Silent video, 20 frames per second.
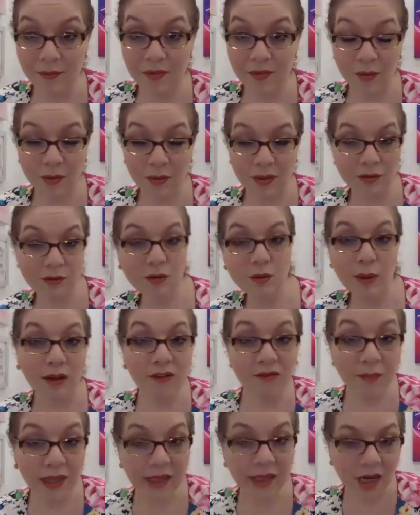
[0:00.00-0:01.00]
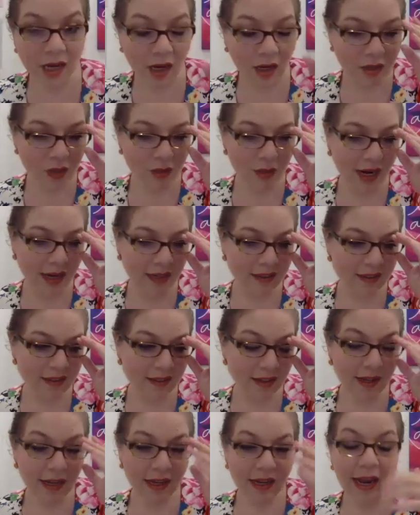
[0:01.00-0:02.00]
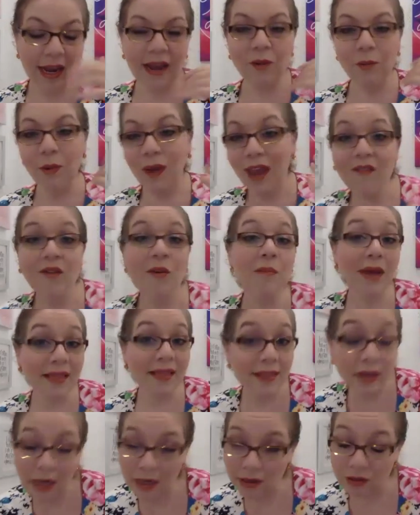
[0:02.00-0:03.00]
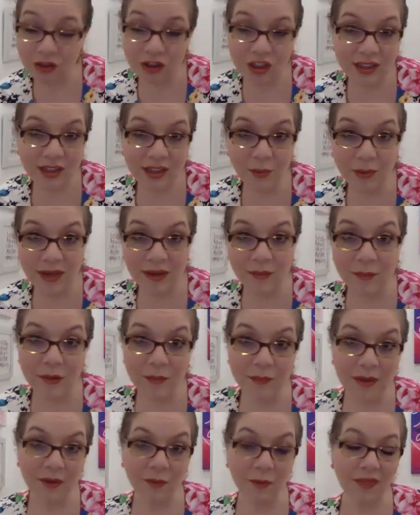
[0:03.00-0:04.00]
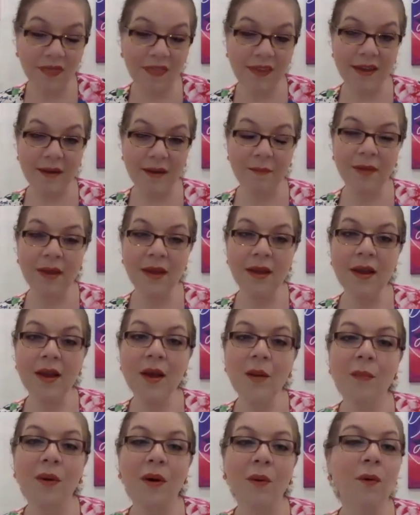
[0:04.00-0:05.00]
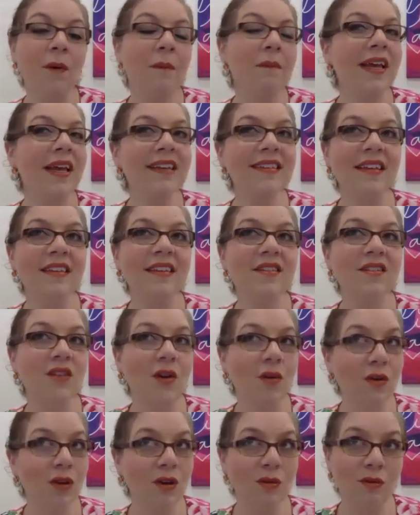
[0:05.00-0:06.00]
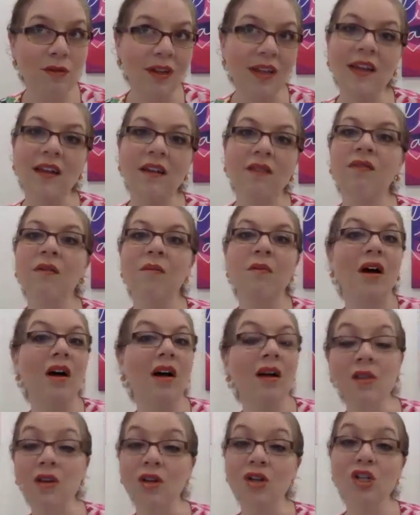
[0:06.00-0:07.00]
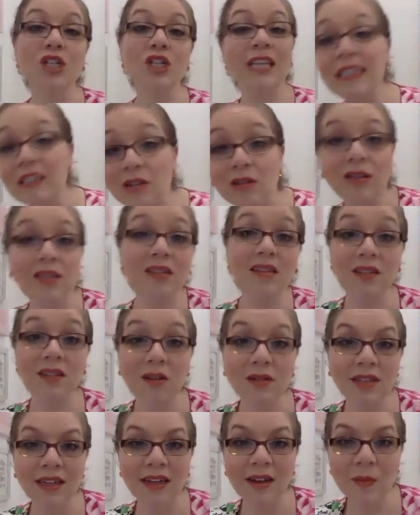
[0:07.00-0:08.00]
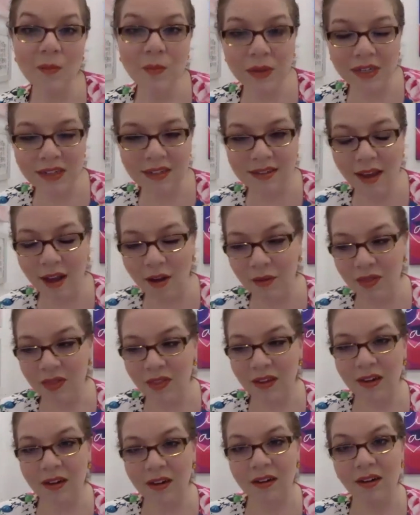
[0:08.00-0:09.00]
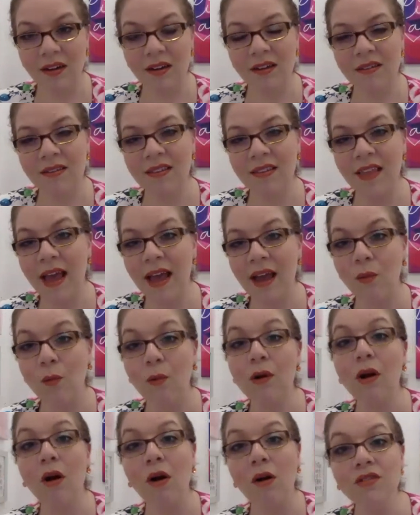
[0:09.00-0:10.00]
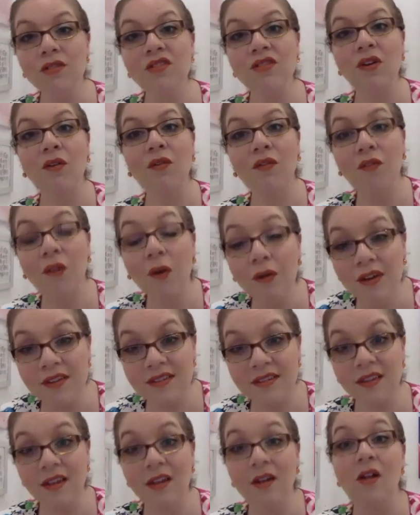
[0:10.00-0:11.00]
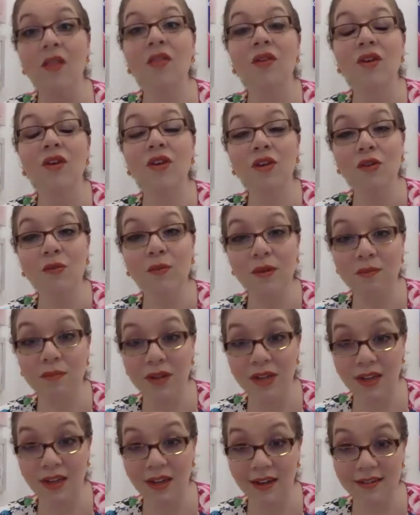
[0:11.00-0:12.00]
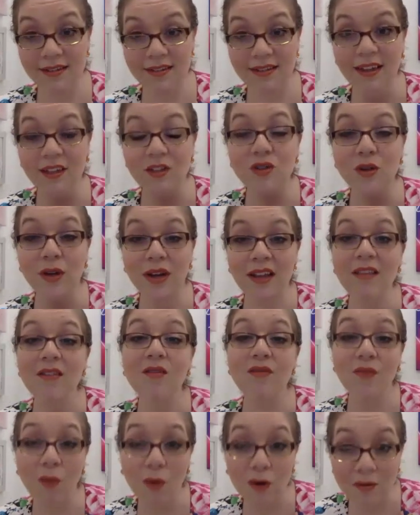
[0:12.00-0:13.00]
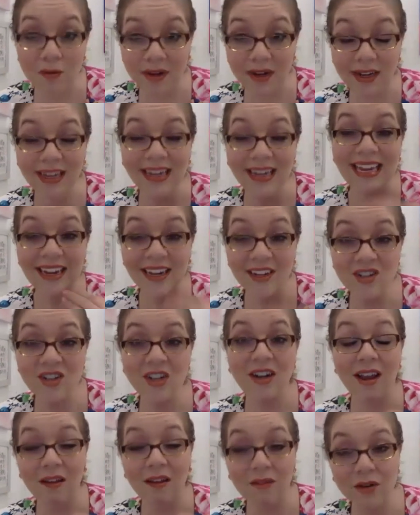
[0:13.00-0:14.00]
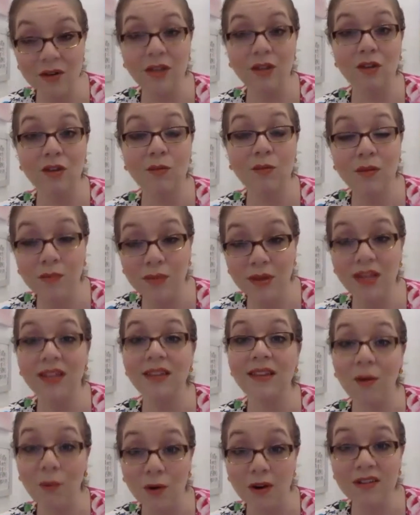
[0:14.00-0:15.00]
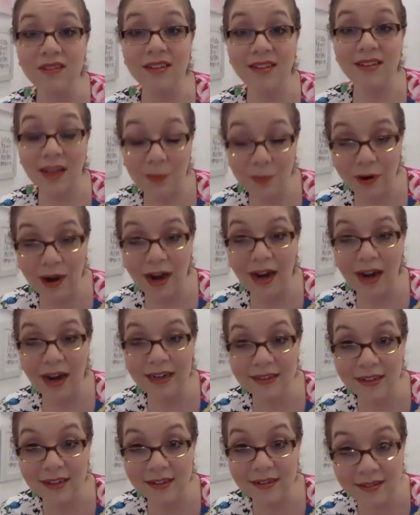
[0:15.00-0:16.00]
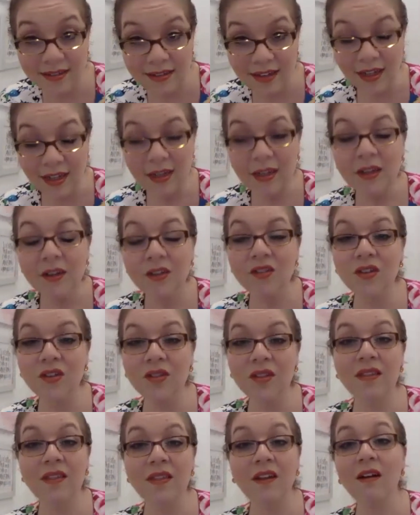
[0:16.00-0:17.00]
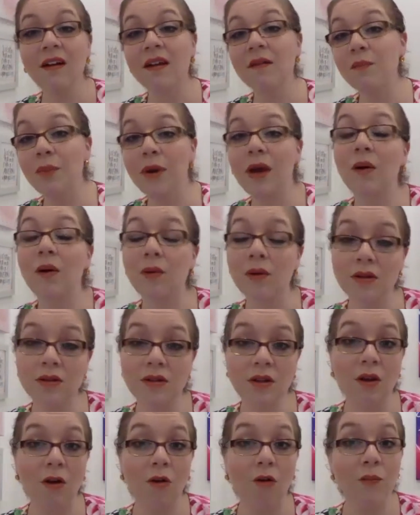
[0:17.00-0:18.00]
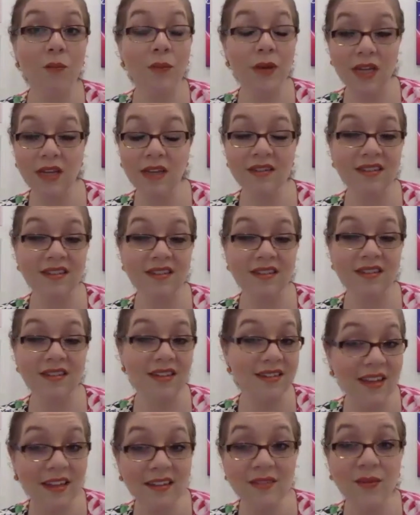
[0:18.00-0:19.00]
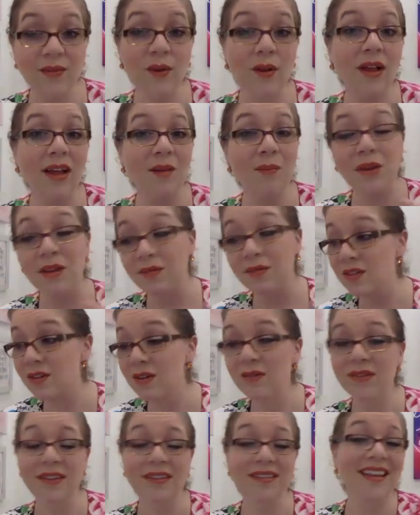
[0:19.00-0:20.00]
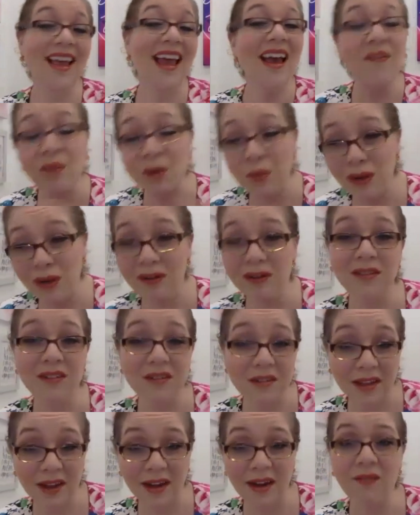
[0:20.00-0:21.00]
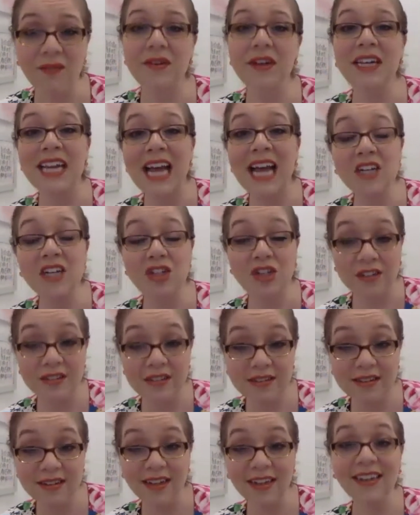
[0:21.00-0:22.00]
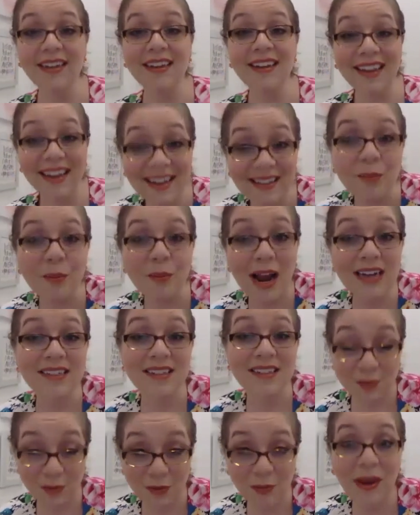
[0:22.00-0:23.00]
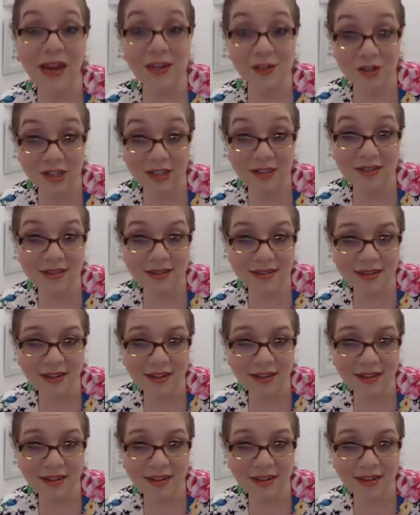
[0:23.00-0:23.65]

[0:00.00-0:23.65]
So we do 12-month contracts, and we have a methodology that we implement with them. But what makes us so unique from other dental consulting companies out there is that we're also focusing on the human beings, like transforming each and every human being that works in that practice so that they are empowered to go be successful and be of service everywhere in their life, not just in the practice with patients.